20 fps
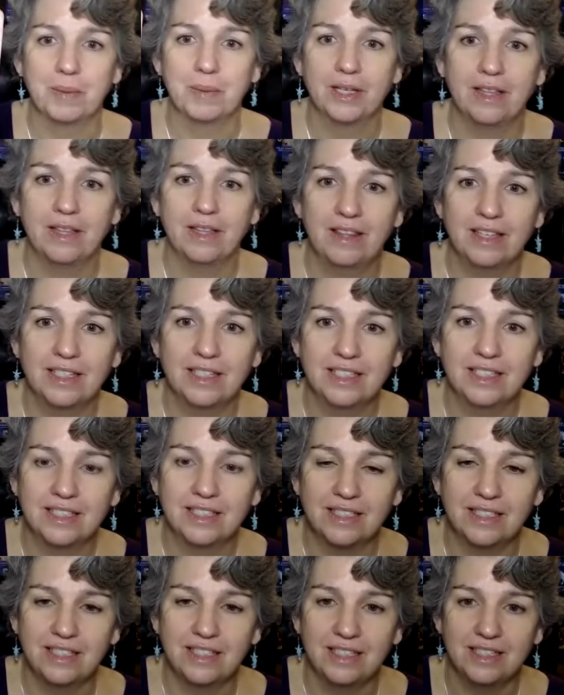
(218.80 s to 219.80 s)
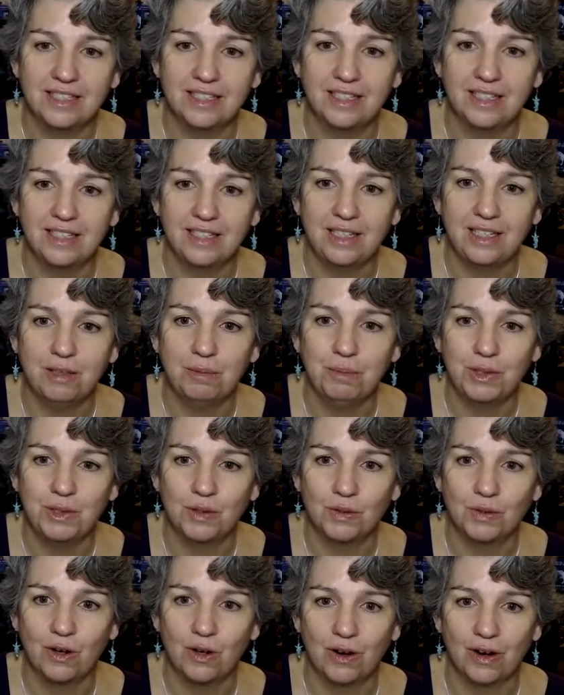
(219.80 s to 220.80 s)
This is the Emu
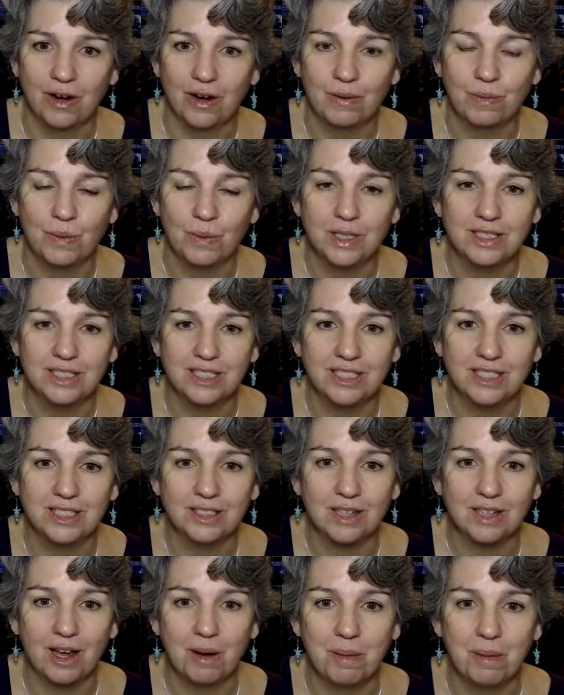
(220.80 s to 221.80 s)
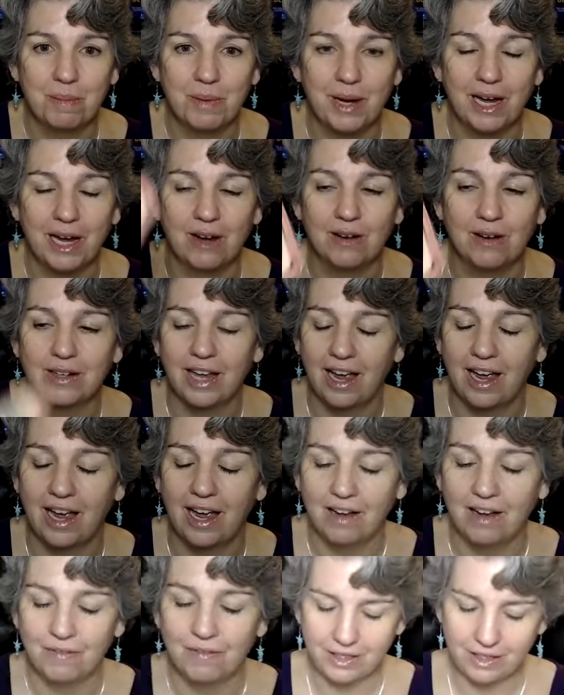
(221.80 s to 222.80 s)
card, which is about
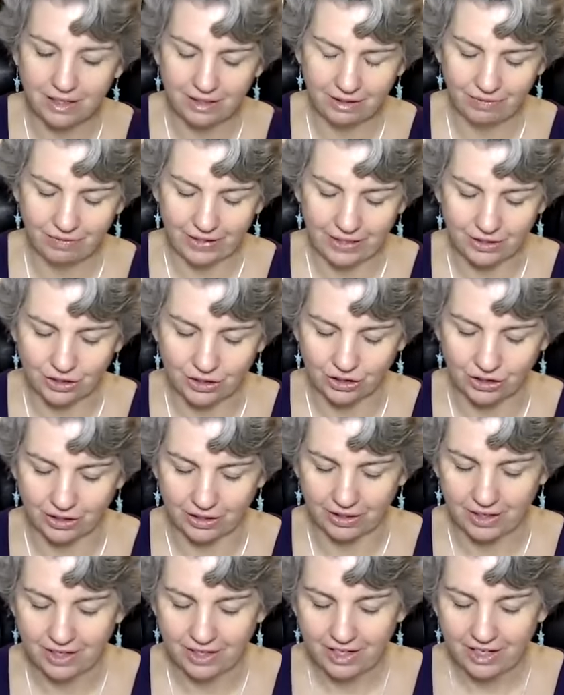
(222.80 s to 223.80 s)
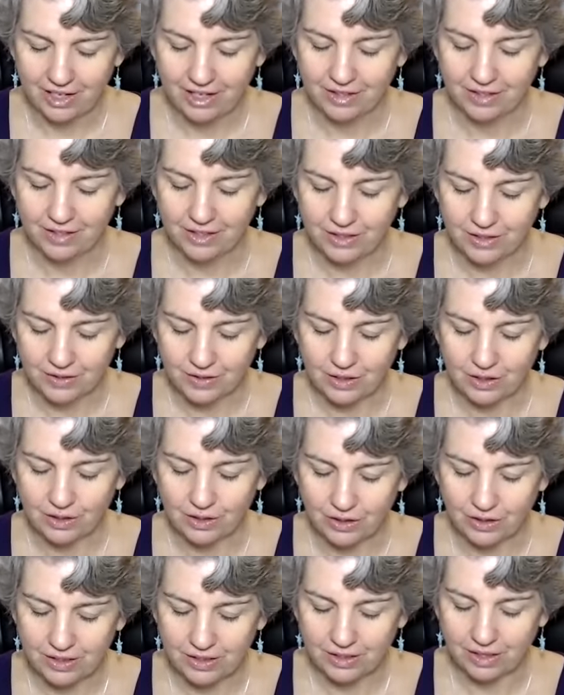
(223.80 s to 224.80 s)
having an adventure. This is a
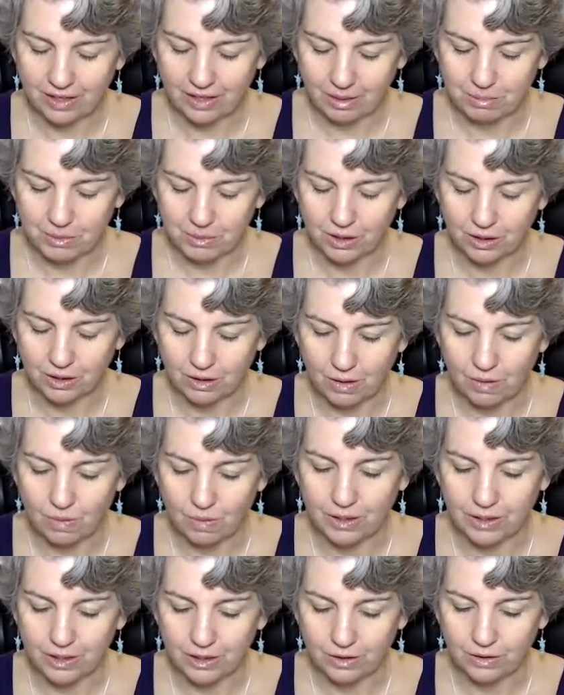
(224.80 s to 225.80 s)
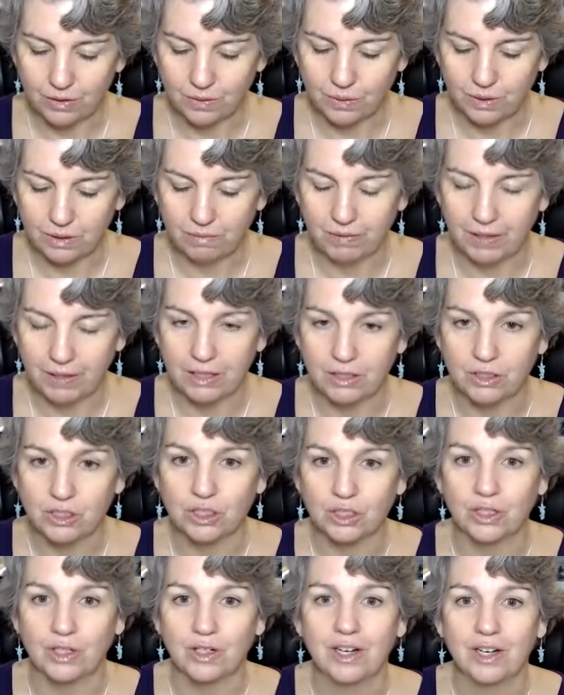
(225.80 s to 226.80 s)
good time to go on a new
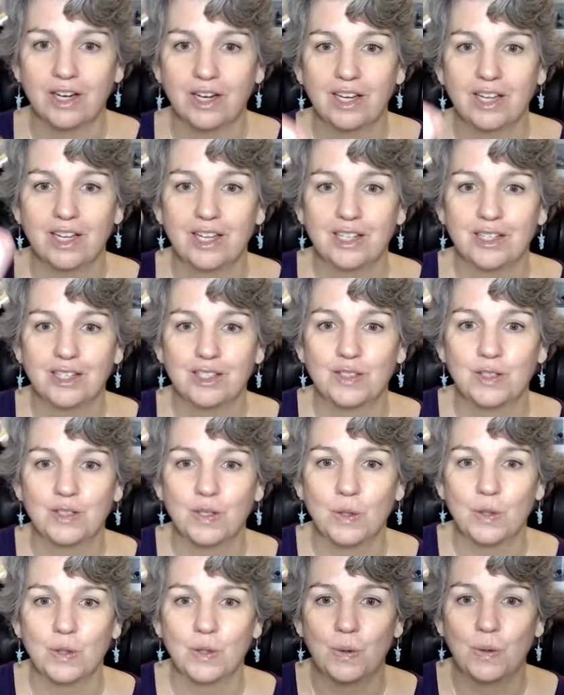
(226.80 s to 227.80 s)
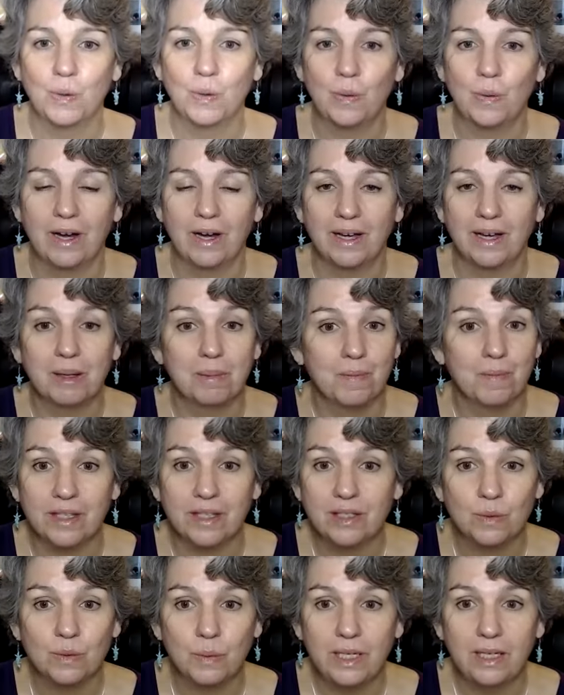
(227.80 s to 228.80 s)
adventure. So
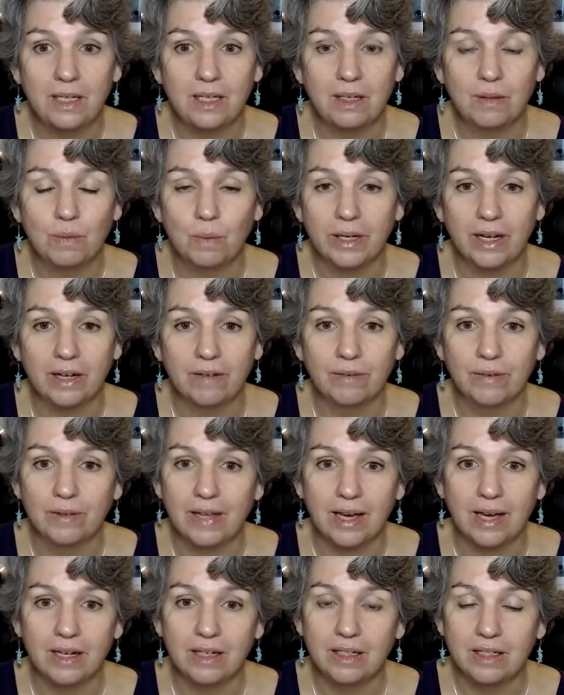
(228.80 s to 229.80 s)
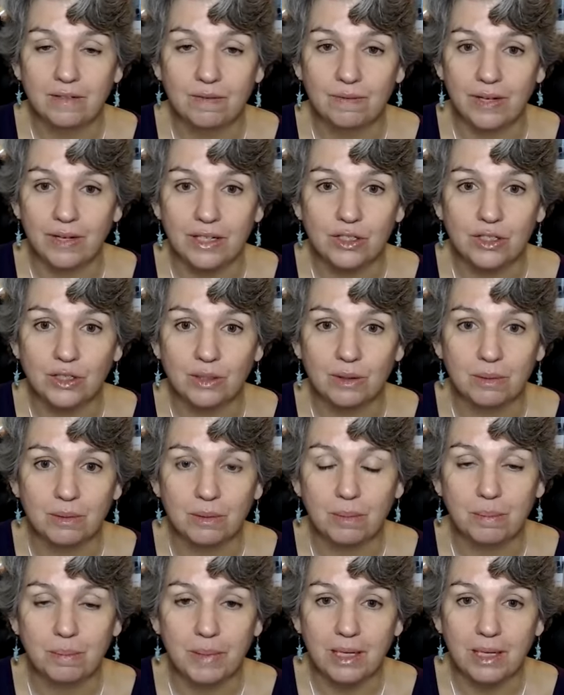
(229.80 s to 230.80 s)
this week, whatever that adventure
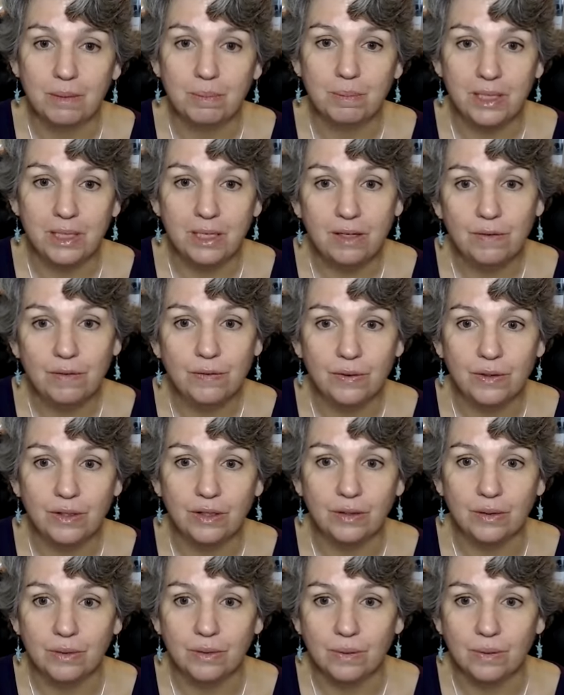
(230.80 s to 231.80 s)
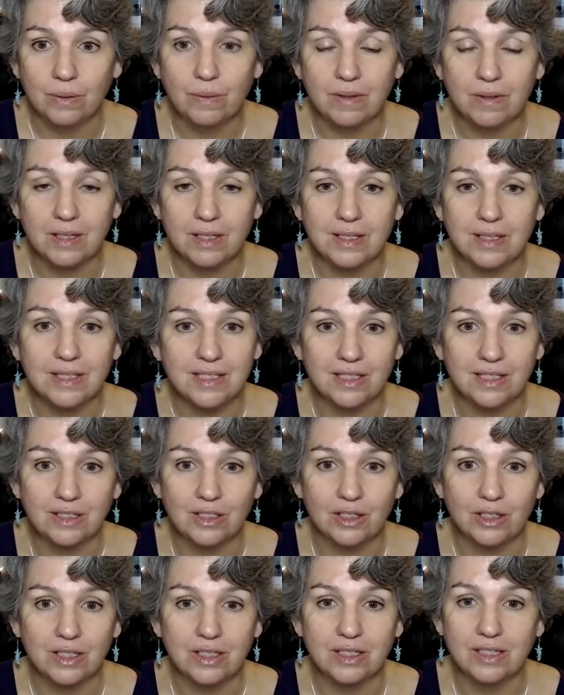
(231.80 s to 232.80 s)
may be for you, this is a
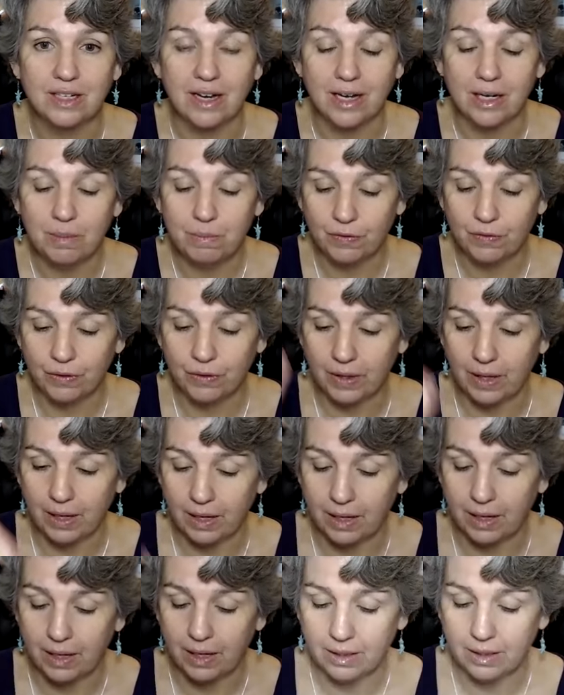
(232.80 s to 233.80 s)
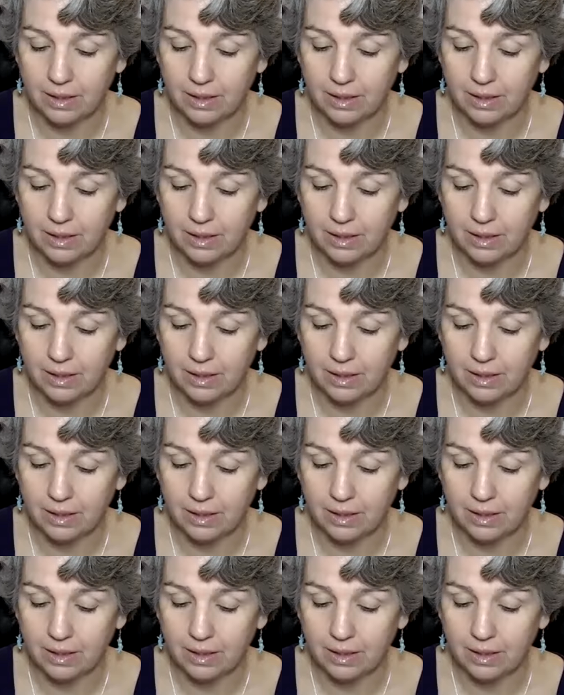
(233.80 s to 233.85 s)
good time for that.